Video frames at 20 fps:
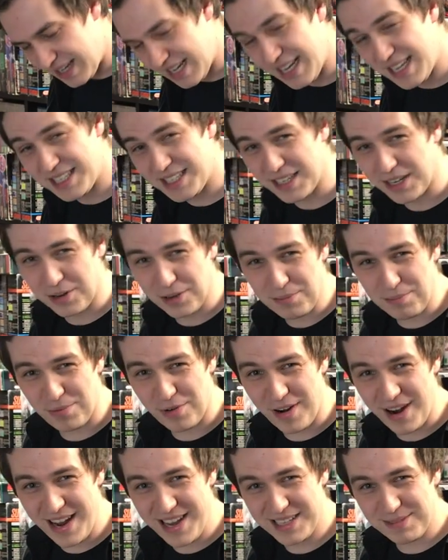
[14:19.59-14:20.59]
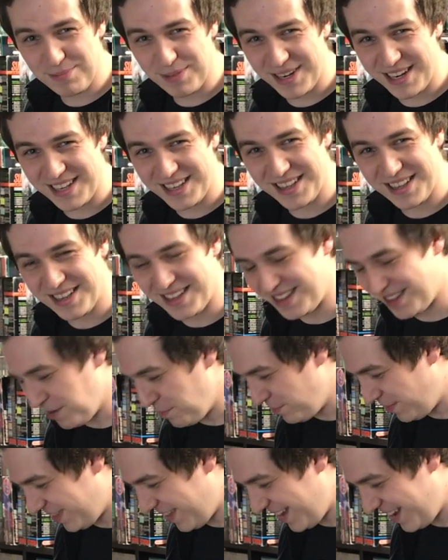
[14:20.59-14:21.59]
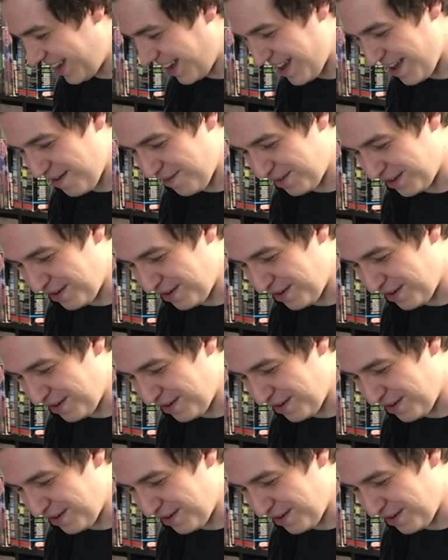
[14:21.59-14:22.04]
It's a good price, but I don't think I have